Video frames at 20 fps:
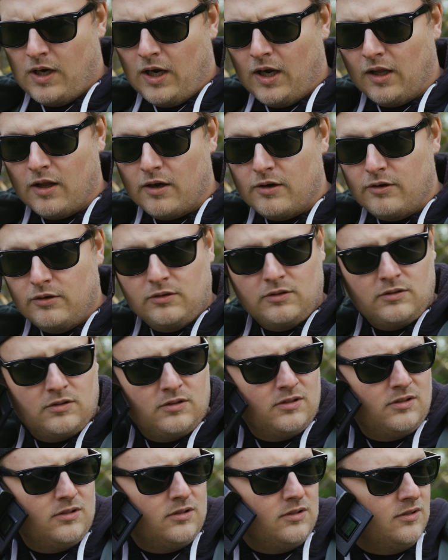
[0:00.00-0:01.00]
Hello?
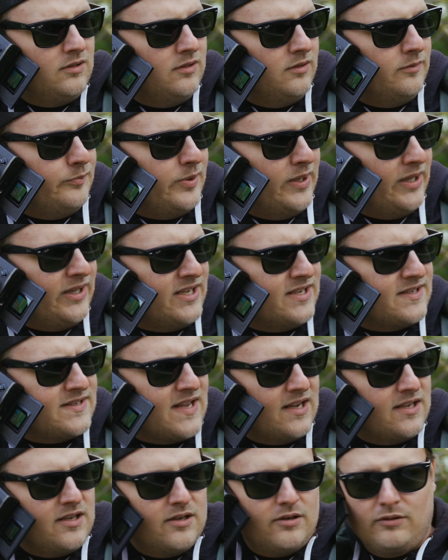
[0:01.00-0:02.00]
Billy, is
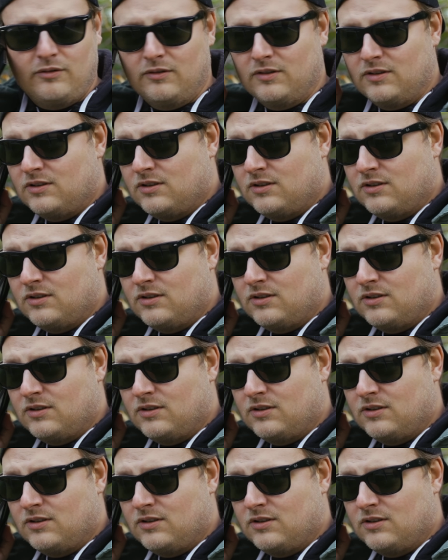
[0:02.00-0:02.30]
that you?